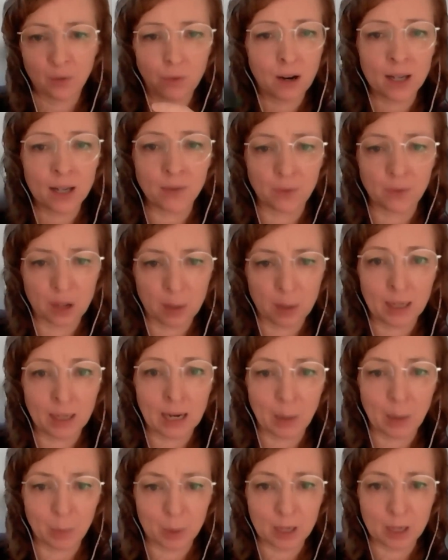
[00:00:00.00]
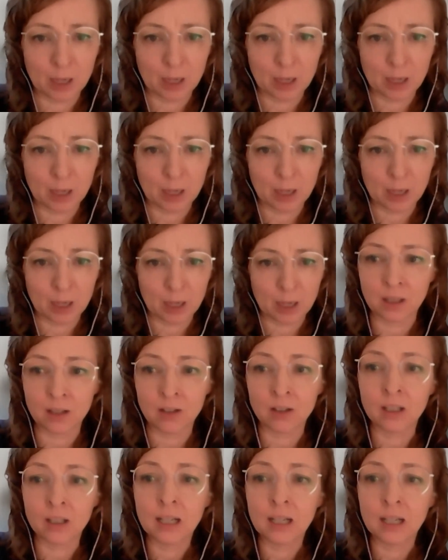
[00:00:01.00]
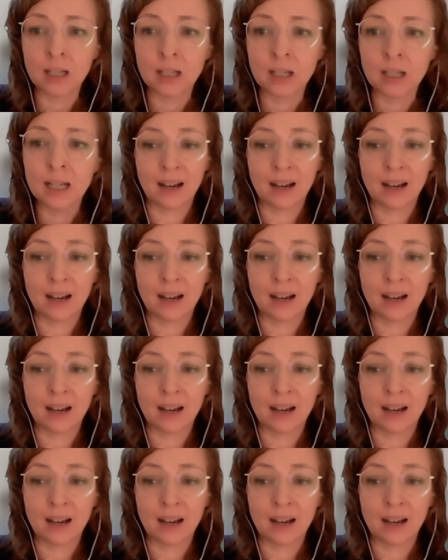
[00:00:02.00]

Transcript: or 5 coming up now this year.